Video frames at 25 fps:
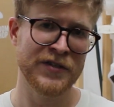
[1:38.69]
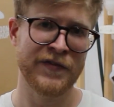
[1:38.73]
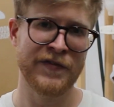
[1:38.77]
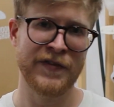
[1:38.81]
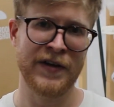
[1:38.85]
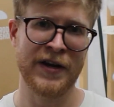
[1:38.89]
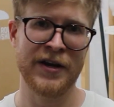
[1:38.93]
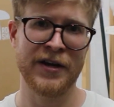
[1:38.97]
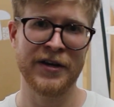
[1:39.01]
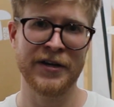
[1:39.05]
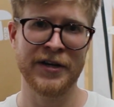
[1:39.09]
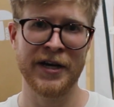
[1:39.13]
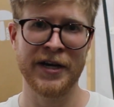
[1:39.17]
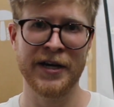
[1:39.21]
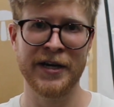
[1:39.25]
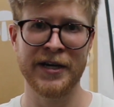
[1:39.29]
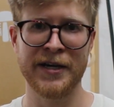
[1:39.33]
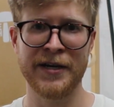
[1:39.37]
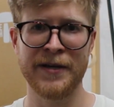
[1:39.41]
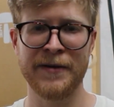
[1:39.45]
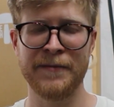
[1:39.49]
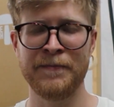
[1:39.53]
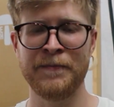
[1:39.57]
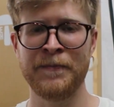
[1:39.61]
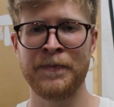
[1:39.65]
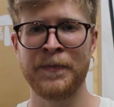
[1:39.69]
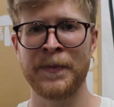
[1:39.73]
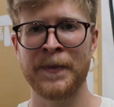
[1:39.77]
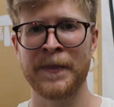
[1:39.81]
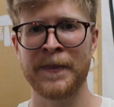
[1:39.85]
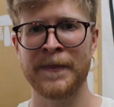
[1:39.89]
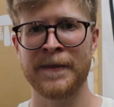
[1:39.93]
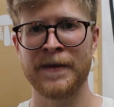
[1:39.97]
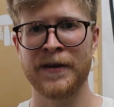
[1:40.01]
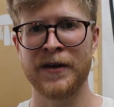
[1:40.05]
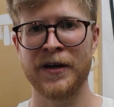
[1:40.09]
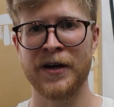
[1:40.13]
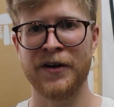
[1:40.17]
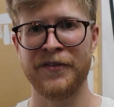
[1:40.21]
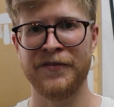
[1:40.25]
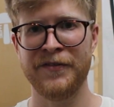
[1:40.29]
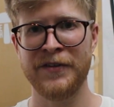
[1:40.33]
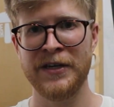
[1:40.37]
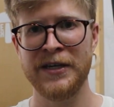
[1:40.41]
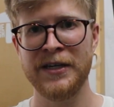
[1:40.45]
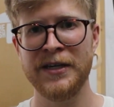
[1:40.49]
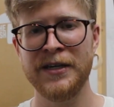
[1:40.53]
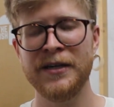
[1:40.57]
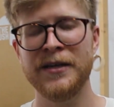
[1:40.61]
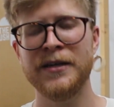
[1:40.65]
Fahrenheit of
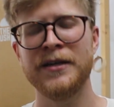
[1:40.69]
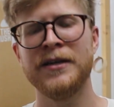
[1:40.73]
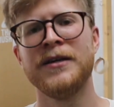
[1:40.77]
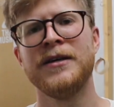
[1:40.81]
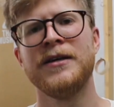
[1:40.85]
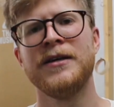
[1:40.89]
heat.